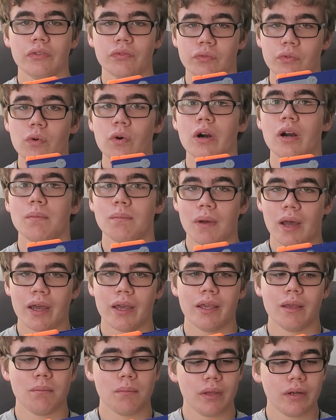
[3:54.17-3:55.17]
for
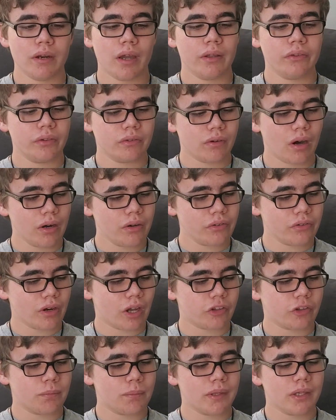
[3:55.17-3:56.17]
my Midnight launch
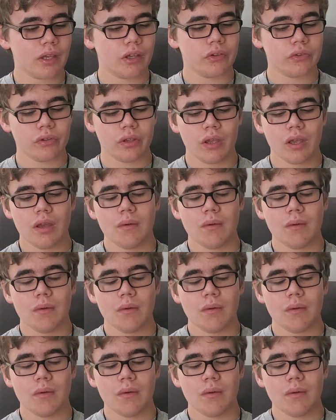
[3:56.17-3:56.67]
shots because